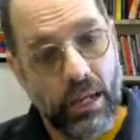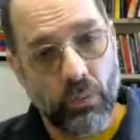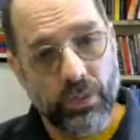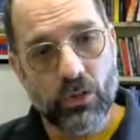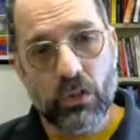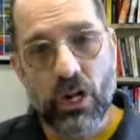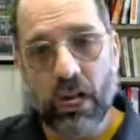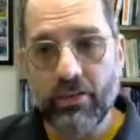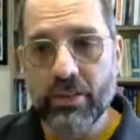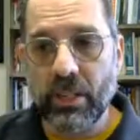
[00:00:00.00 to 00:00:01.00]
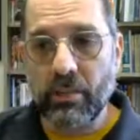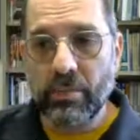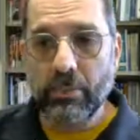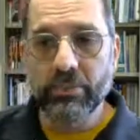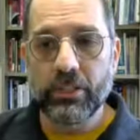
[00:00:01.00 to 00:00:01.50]
And what SocArXiv is going to
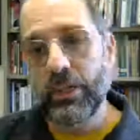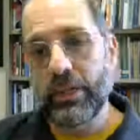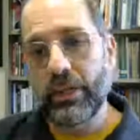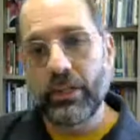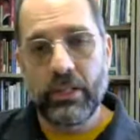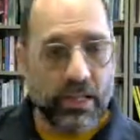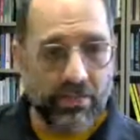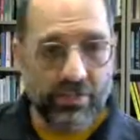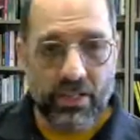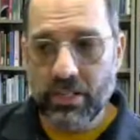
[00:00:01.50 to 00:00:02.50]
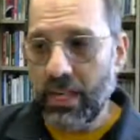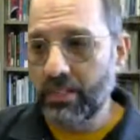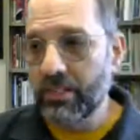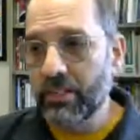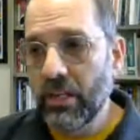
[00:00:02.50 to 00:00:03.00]
be able to do in any of these
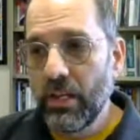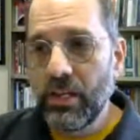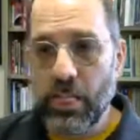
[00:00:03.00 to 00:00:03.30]
cases